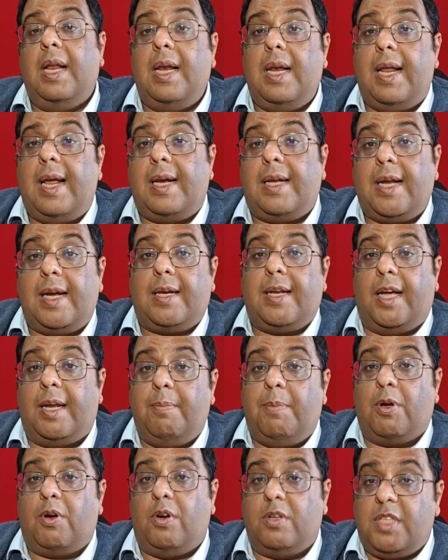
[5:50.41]
late at
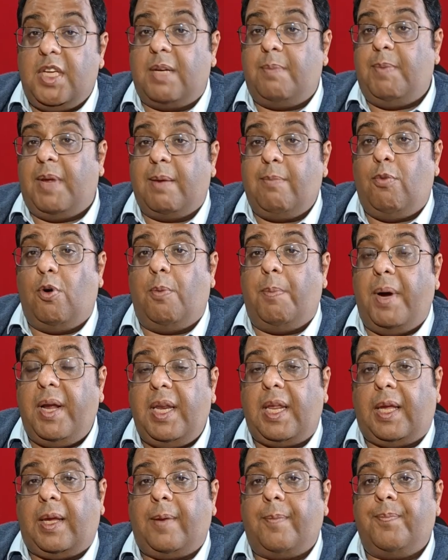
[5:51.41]
night because they'd make more
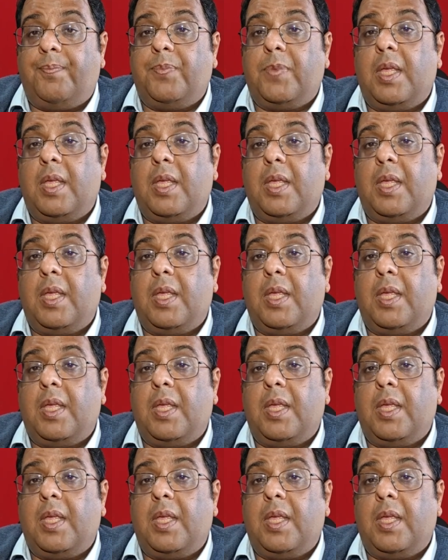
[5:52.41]
money.